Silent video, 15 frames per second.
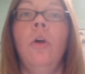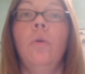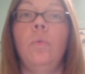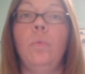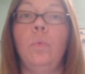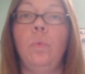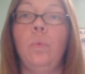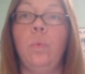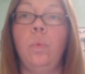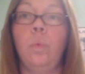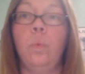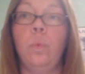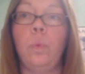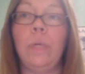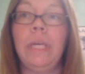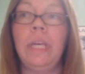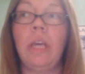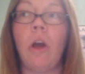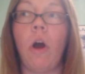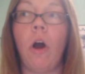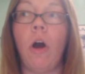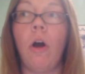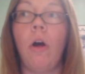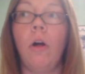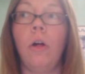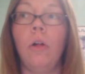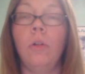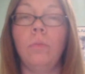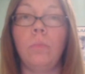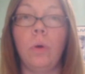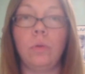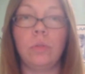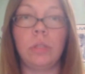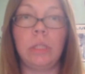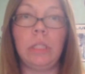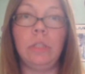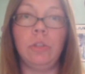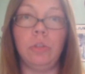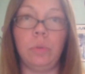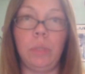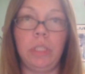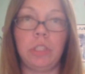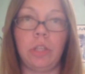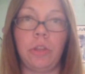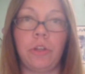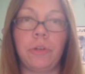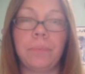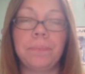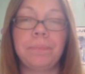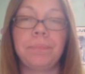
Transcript: We all mostly knew each other.